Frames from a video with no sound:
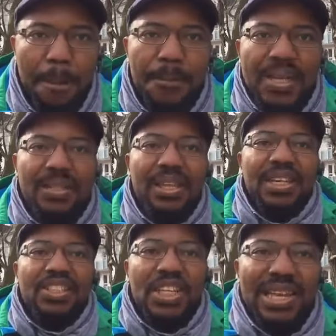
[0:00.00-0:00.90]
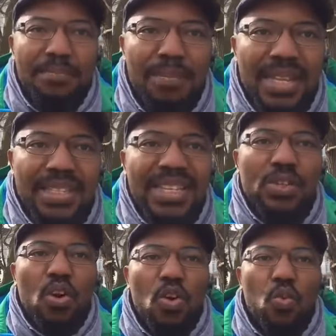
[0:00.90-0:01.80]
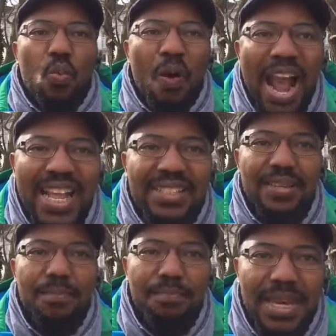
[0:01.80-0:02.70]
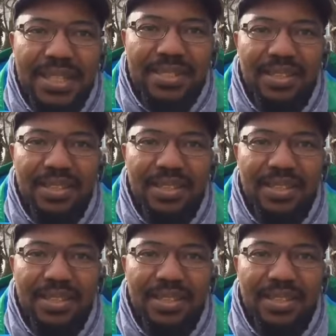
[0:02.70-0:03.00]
But chicken meat is called white meat.